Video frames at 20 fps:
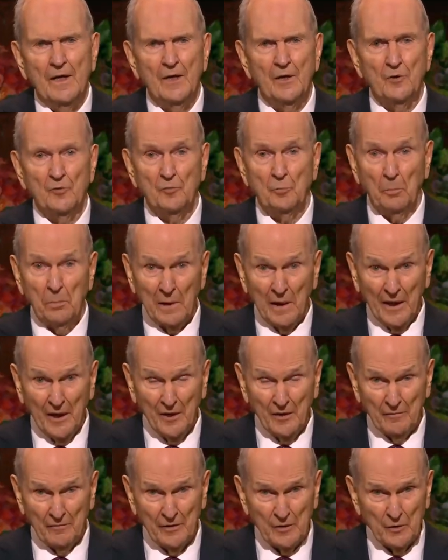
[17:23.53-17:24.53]
His
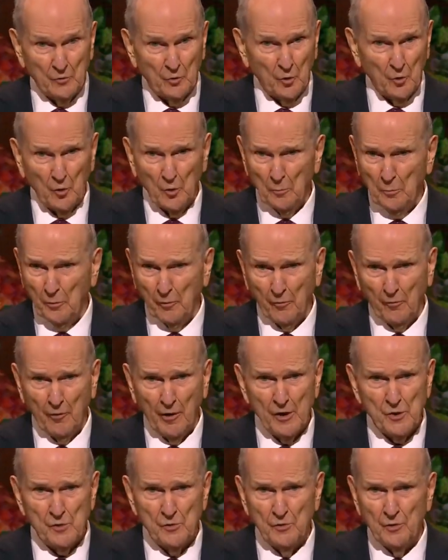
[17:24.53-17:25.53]
plan of eternal
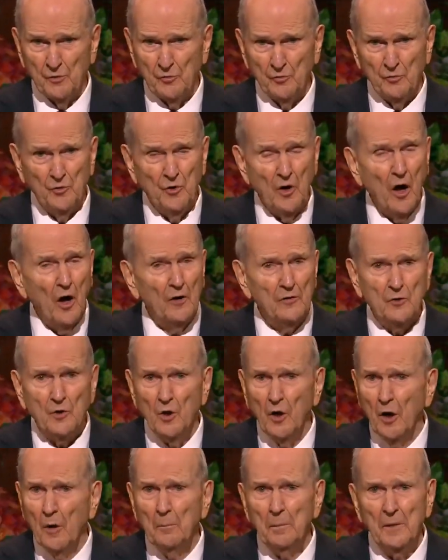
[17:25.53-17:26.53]
progression is not
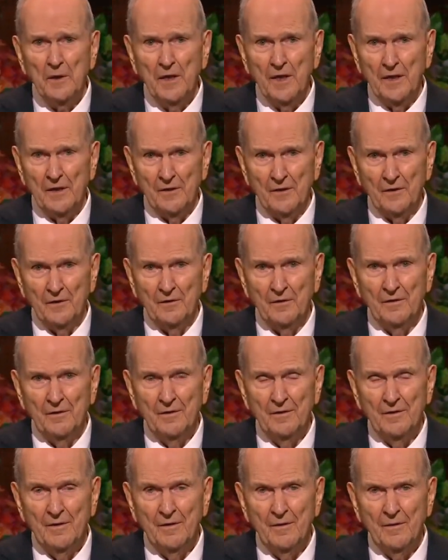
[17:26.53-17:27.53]
complicated,
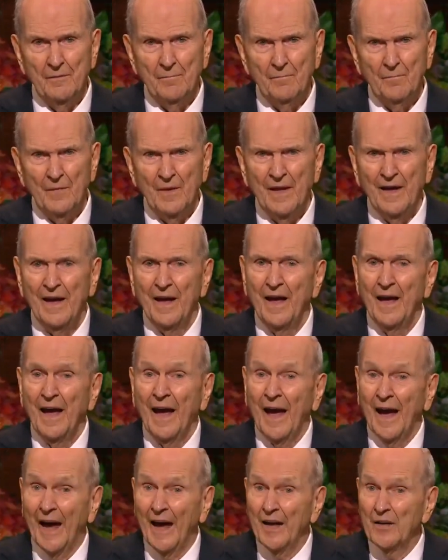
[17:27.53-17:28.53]

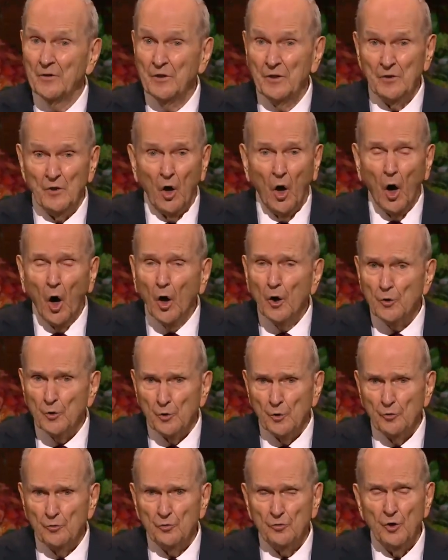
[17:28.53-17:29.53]
and it
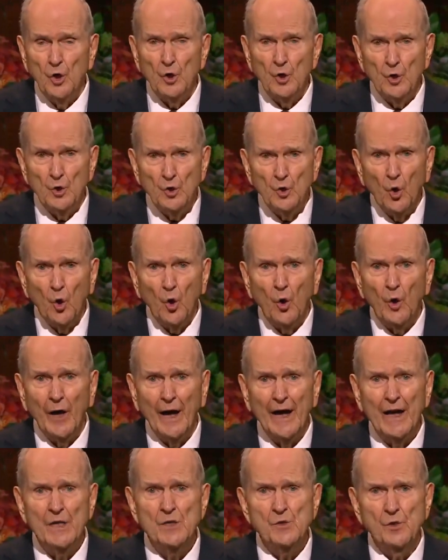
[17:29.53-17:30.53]
honors
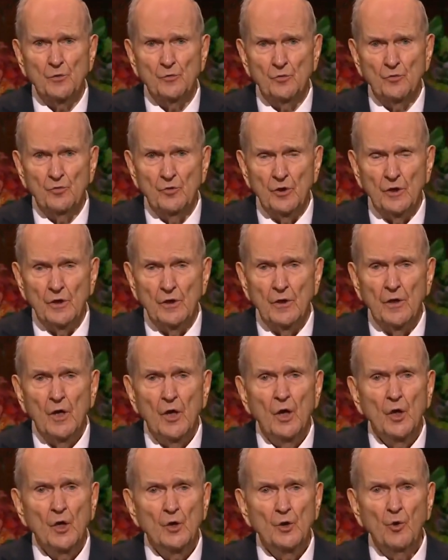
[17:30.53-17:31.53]
your agency.
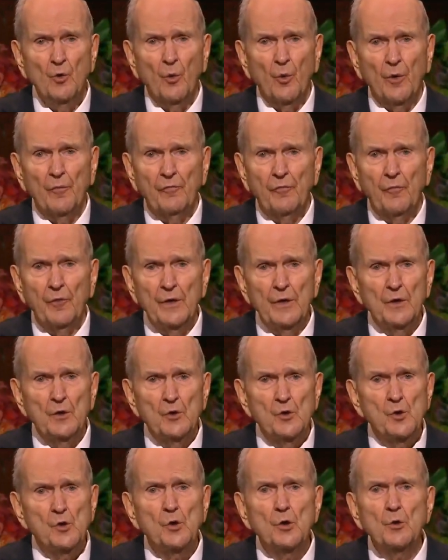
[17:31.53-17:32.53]
You are free
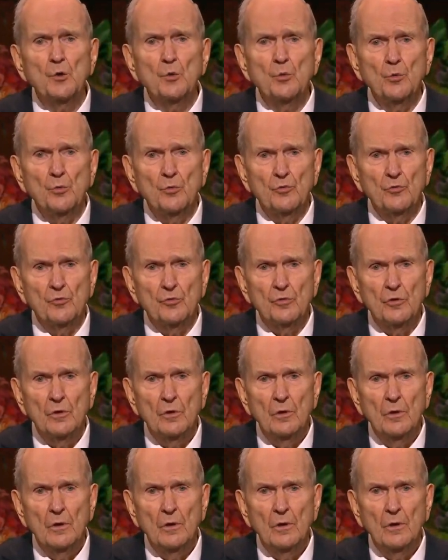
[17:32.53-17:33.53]
to choose
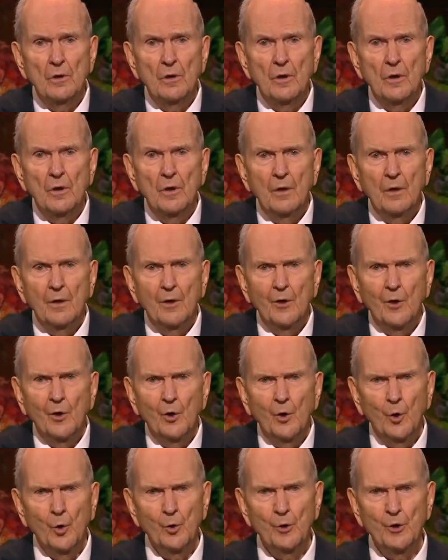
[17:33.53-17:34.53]

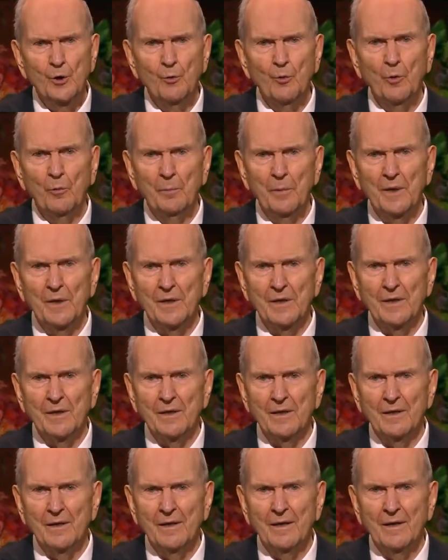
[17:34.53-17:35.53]
who you will
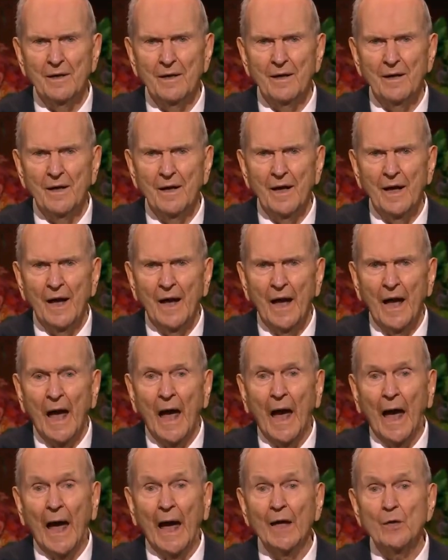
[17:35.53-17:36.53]
be
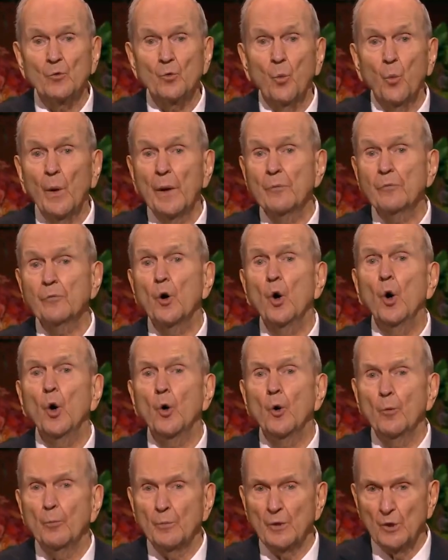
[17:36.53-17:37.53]
and with
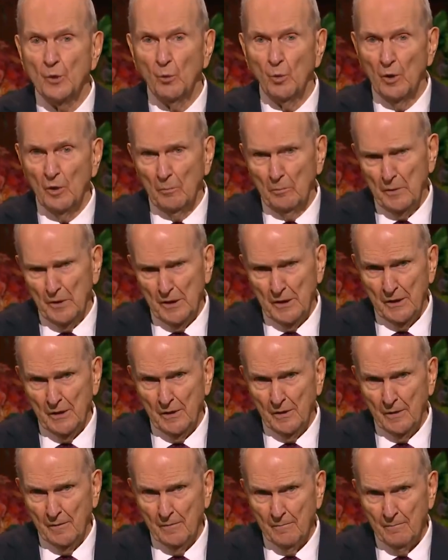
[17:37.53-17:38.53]
whom you will
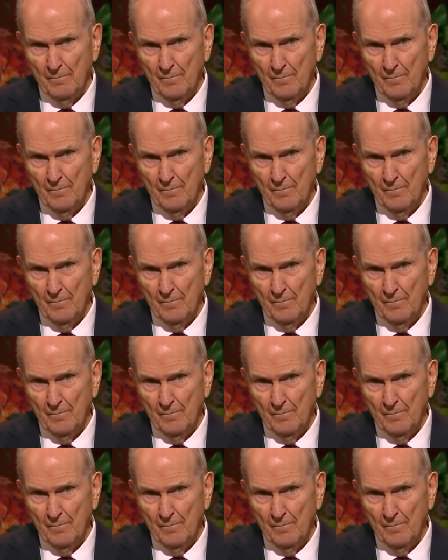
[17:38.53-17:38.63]
be